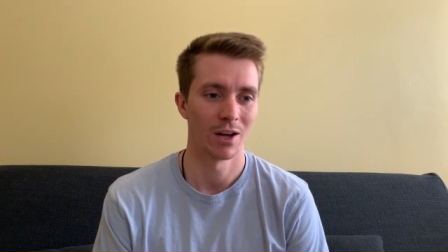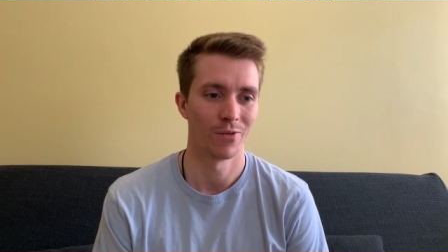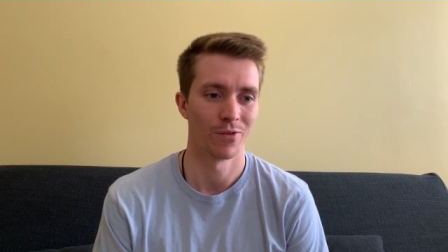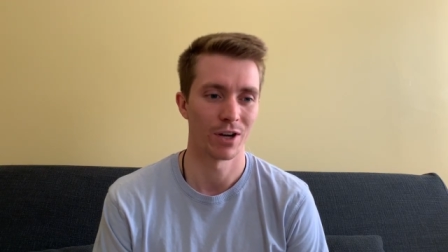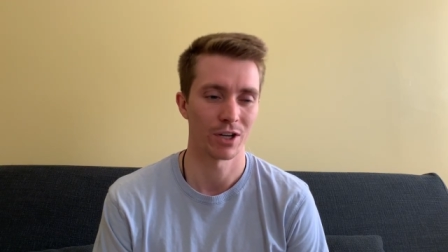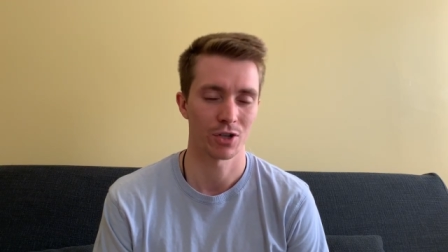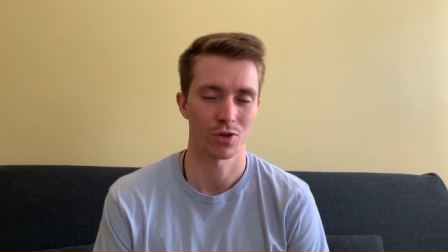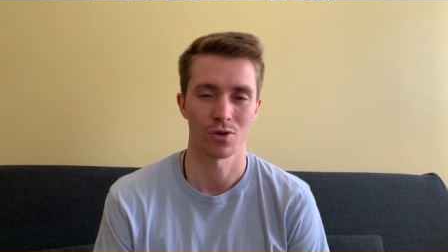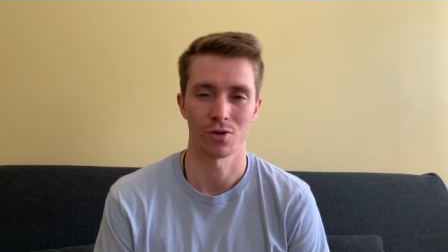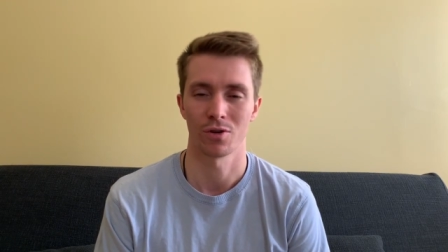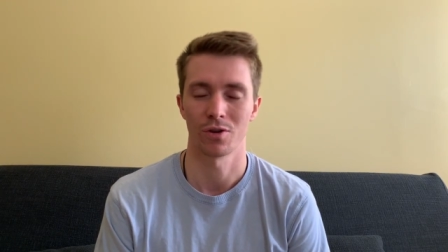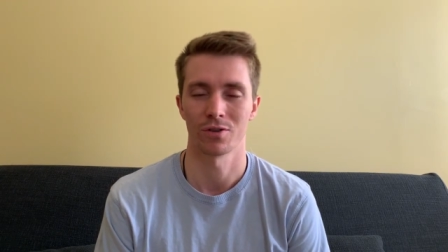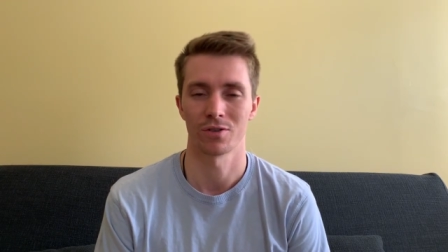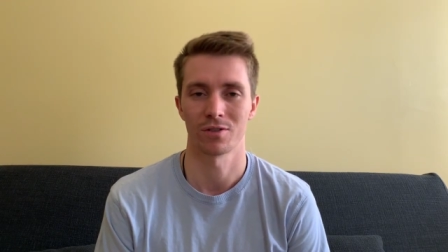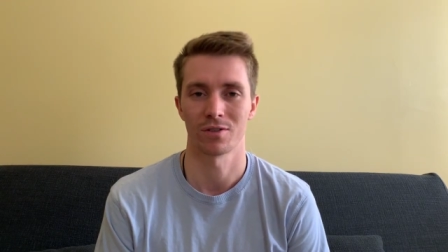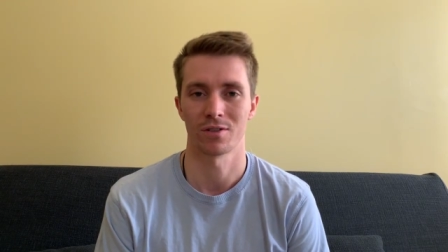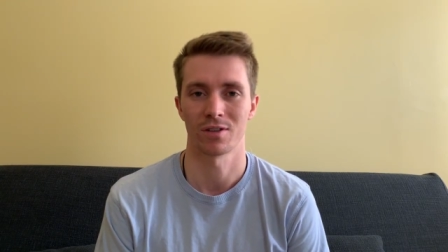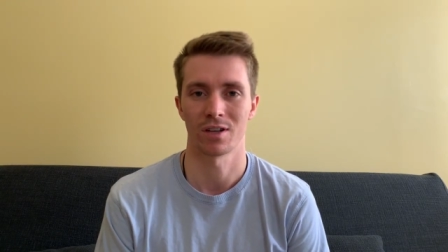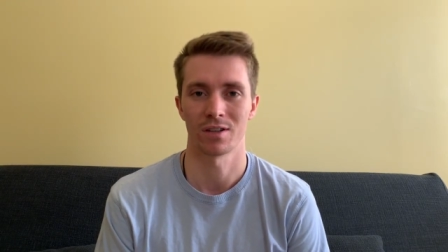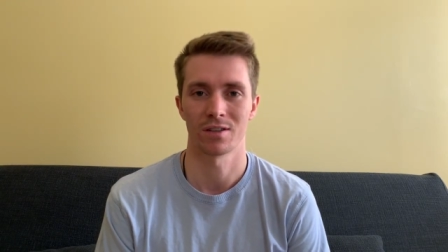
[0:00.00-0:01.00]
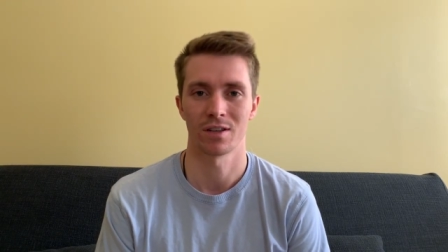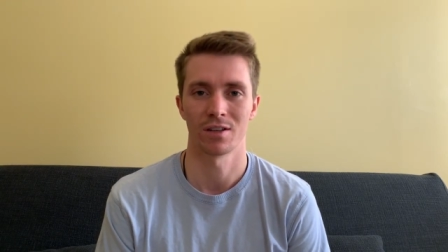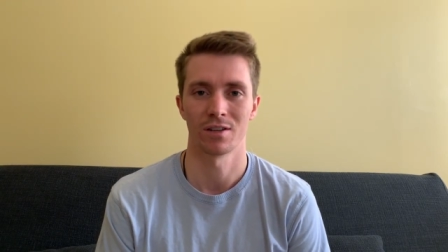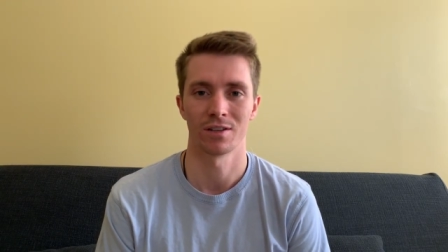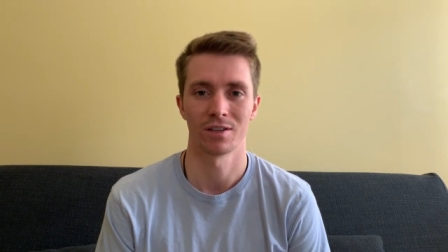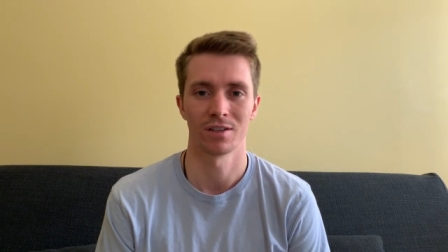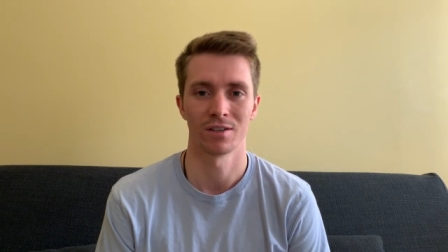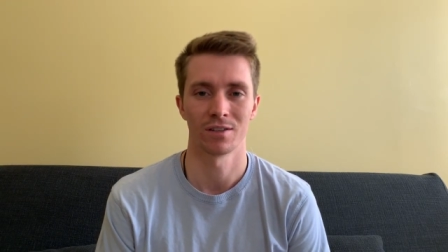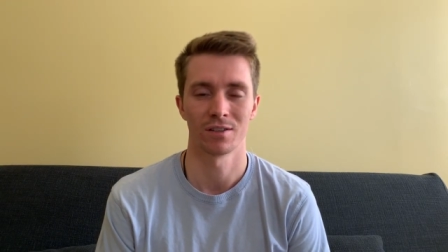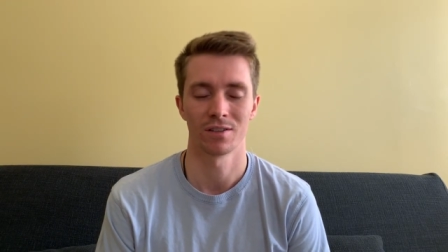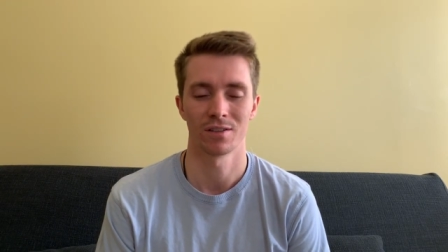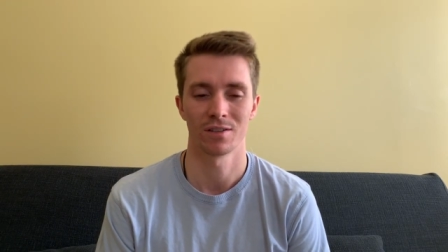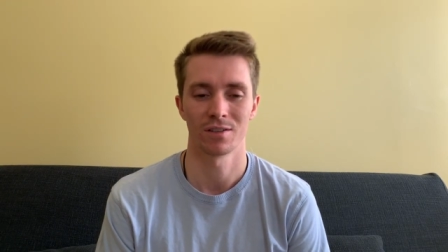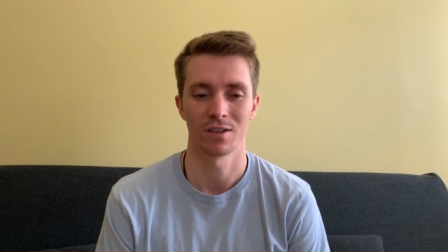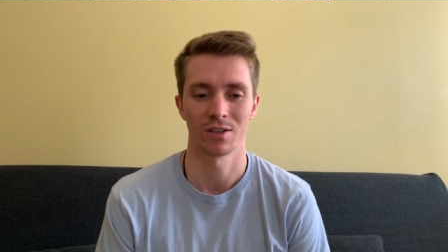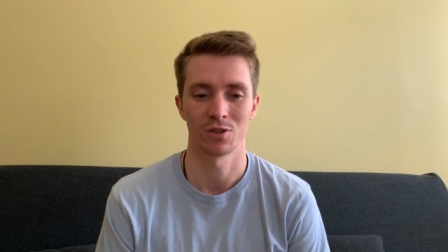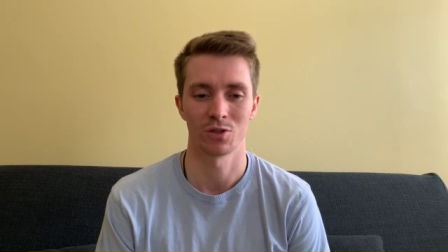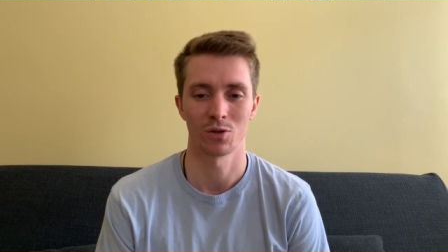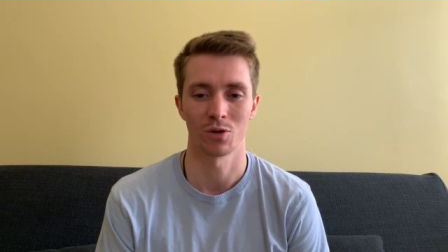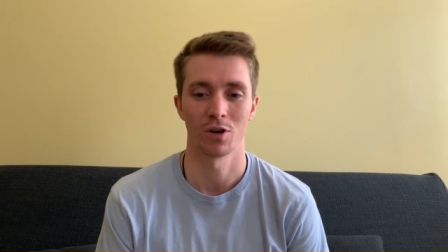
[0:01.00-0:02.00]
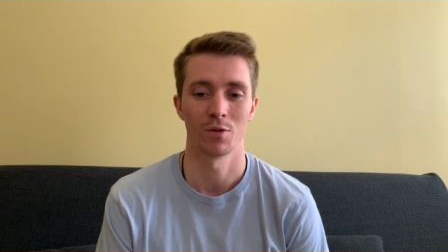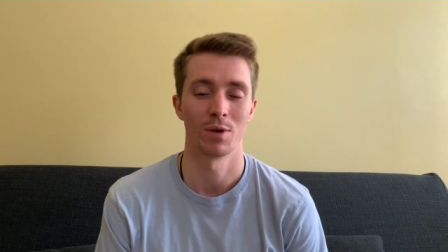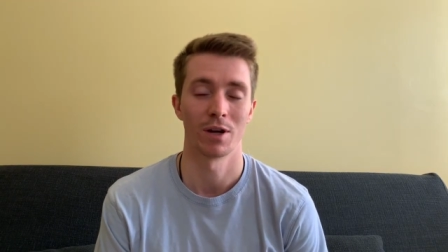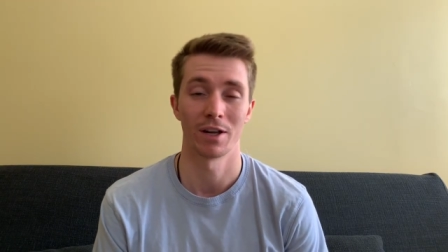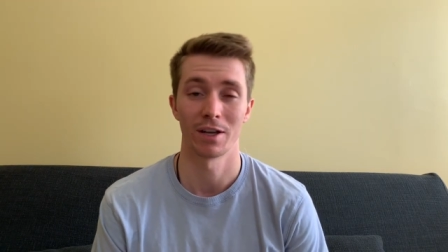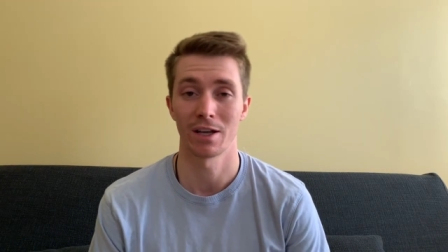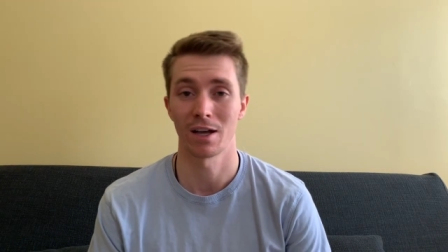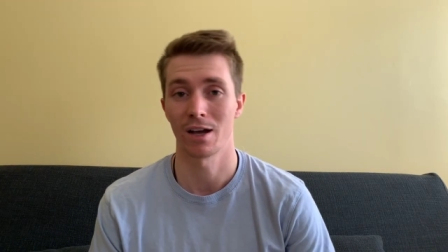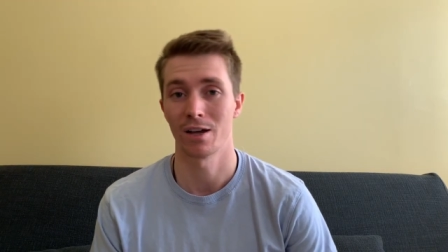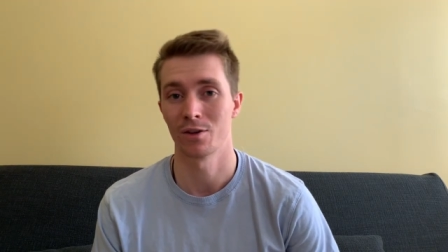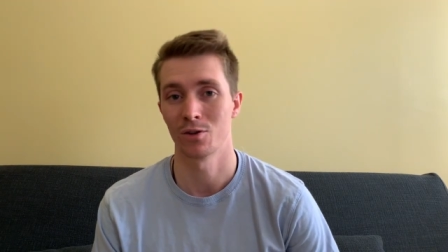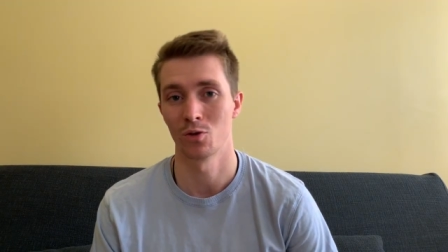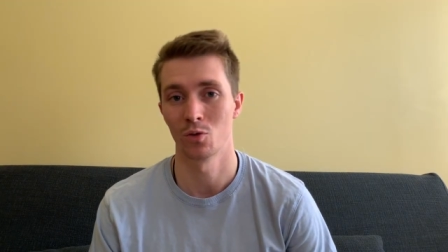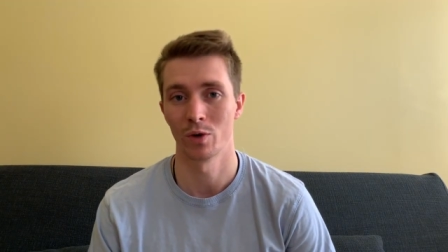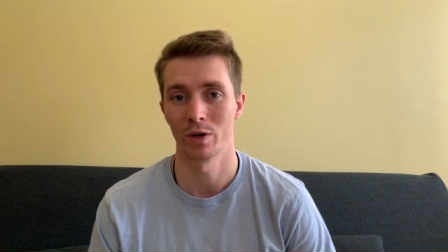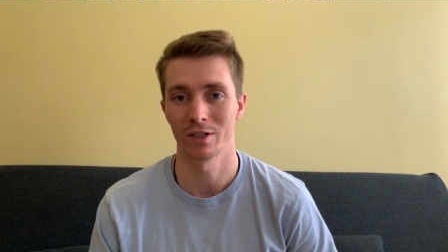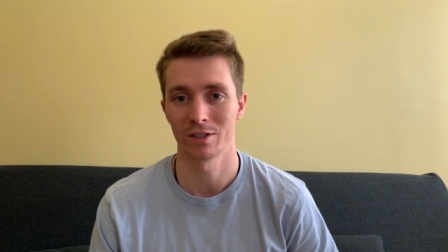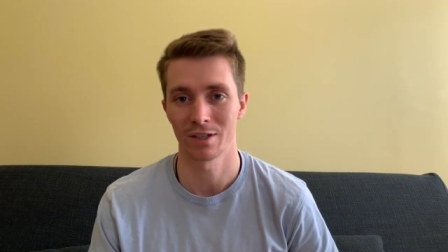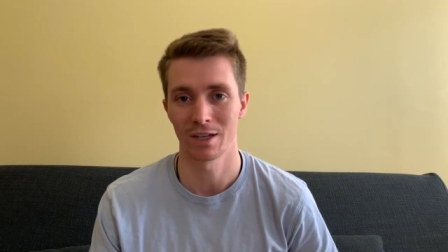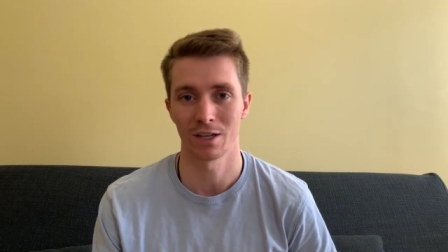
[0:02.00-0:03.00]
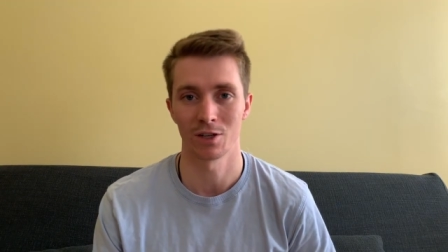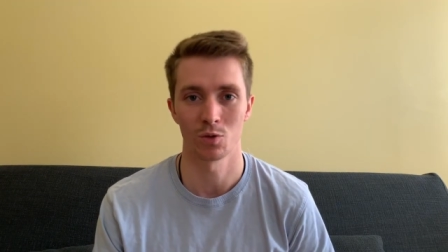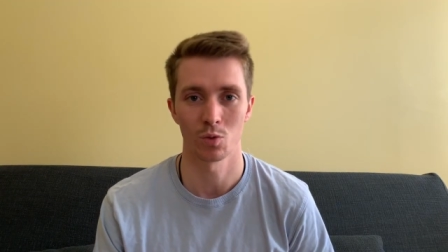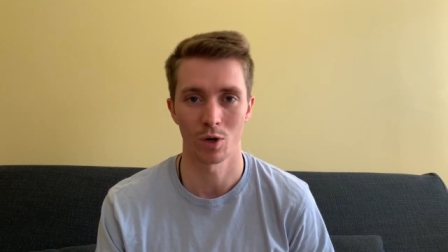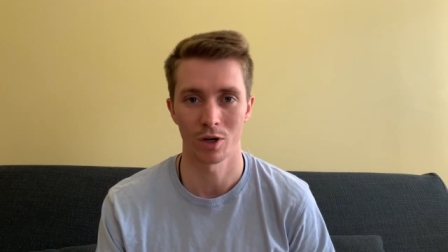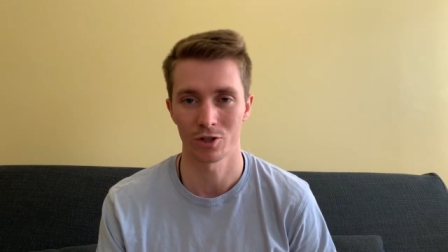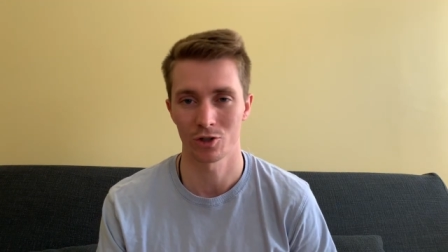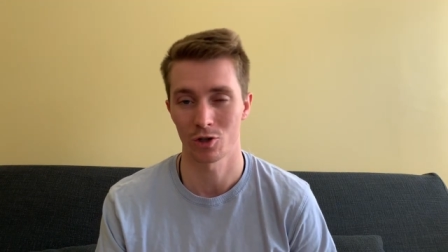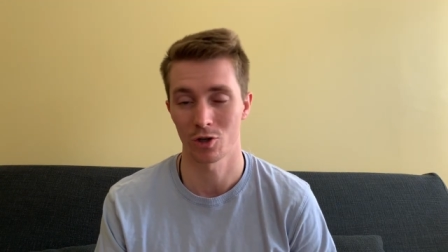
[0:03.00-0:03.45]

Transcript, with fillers: Vacheron Constantin telling a story about a guy who went to get his watch